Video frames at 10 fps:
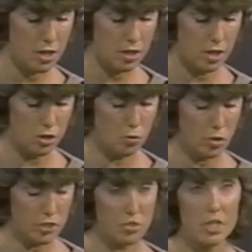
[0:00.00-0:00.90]
Then you
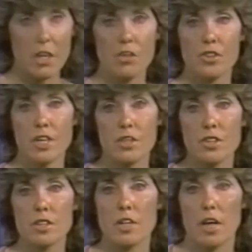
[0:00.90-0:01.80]
want to take your
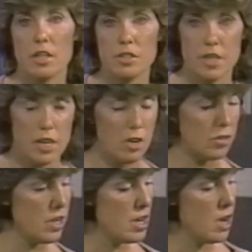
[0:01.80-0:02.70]
tension dial
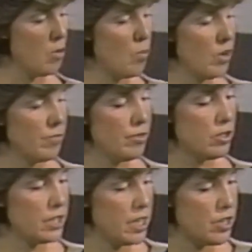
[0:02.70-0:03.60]
down 1
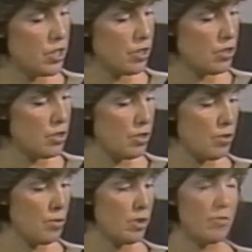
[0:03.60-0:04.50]
full tension to
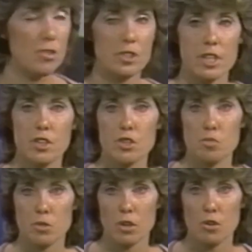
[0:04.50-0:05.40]
3 full
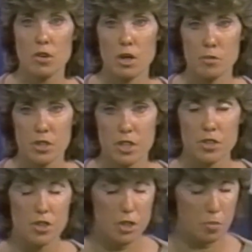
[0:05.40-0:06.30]
tensions below garment
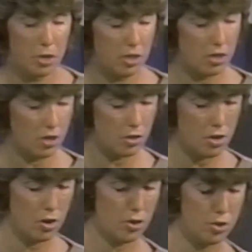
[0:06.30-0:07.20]
tension depending on the
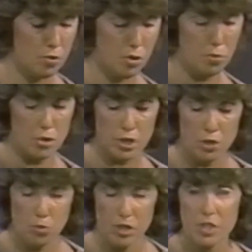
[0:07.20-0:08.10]
yarn you are
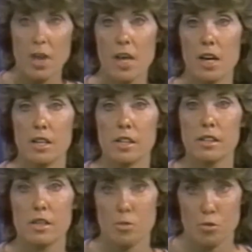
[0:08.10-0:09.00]
working with, and
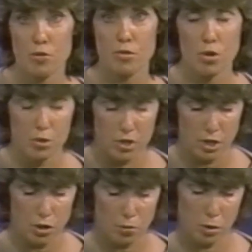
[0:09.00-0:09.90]
knit the number of rows
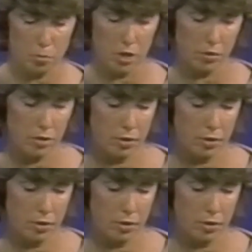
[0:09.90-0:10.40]
in your ribbing.